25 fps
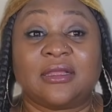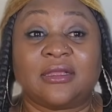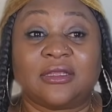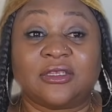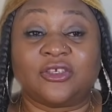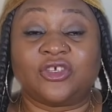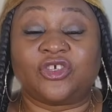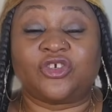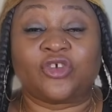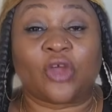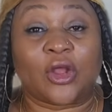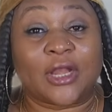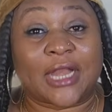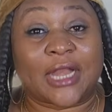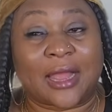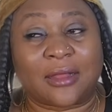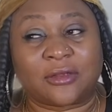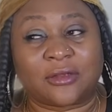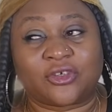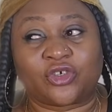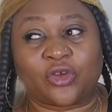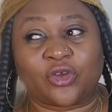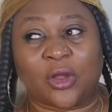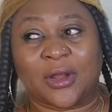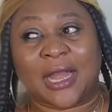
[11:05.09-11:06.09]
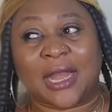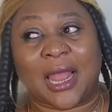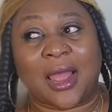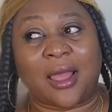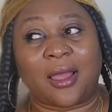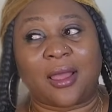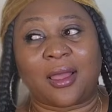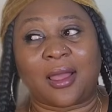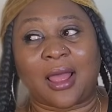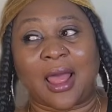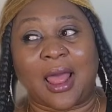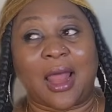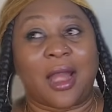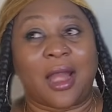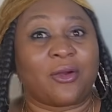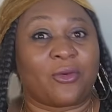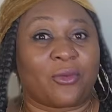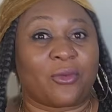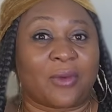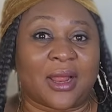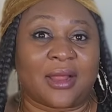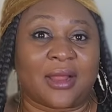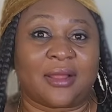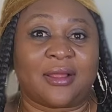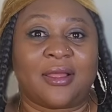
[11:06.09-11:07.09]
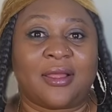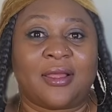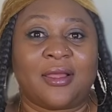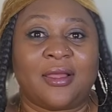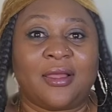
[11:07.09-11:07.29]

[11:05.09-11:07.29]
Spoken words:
in Shona Arua.